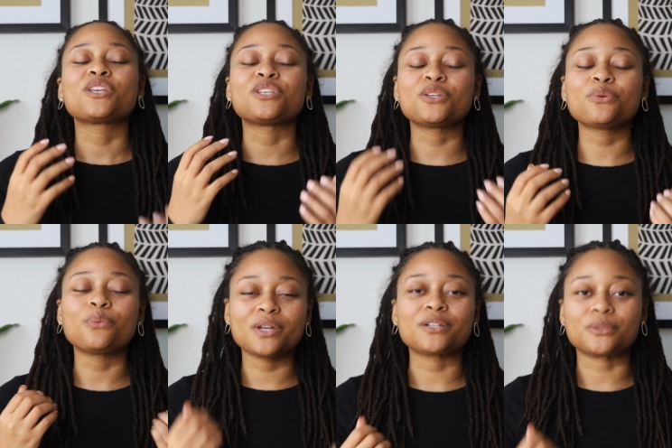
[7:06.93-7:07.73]
you
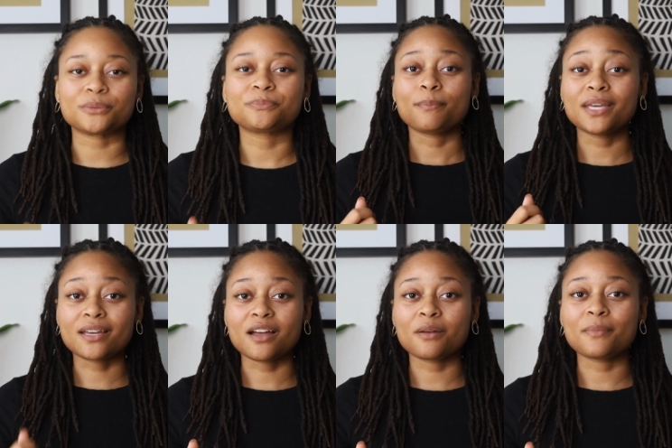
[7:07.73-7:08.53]
will
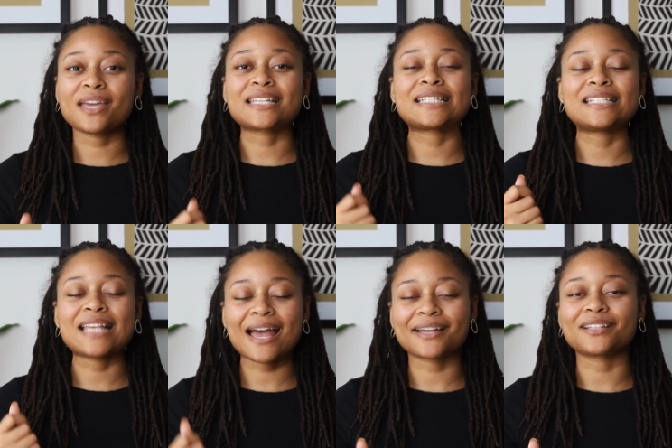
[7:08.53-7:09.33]
become
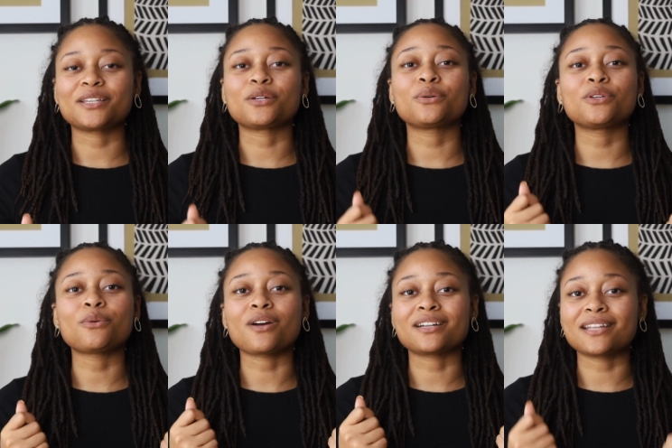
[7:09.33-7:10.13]
exactly who
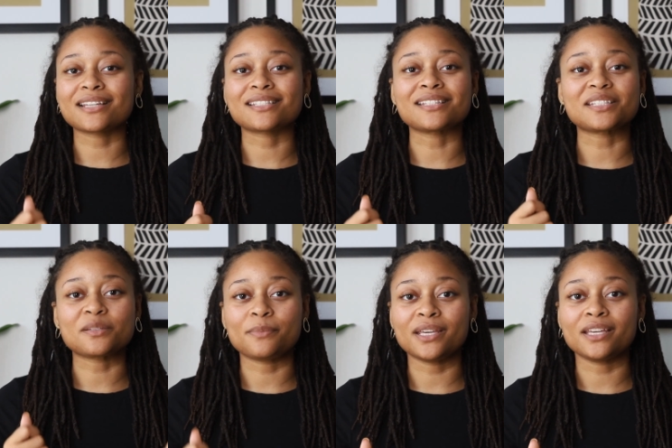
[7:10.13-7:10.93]
you are destined
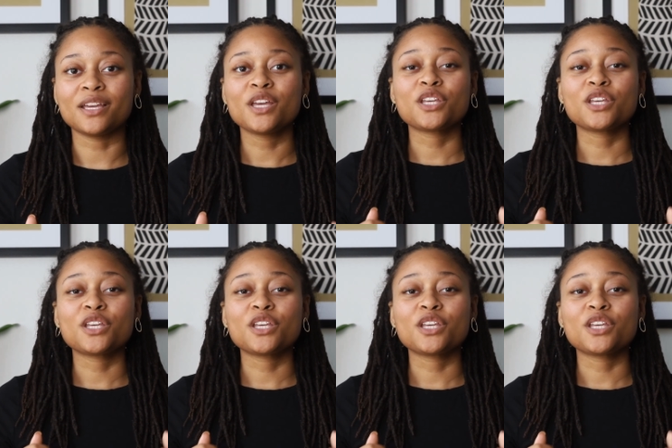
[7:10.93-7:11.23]
to be.